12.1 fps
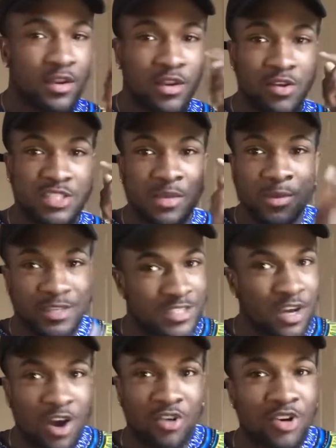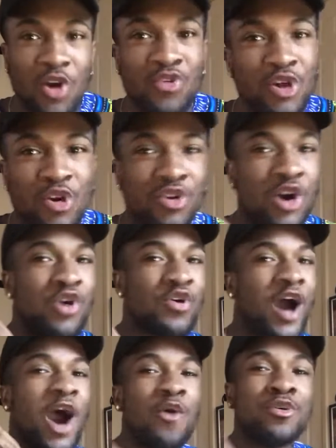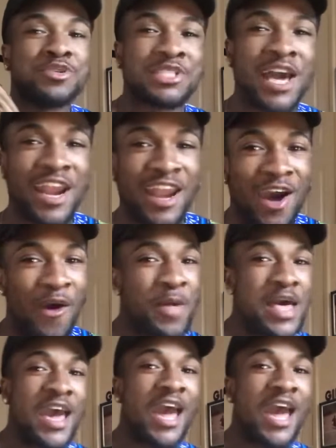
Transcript: Don't sing me a song, no, no, no. I won't shout it out."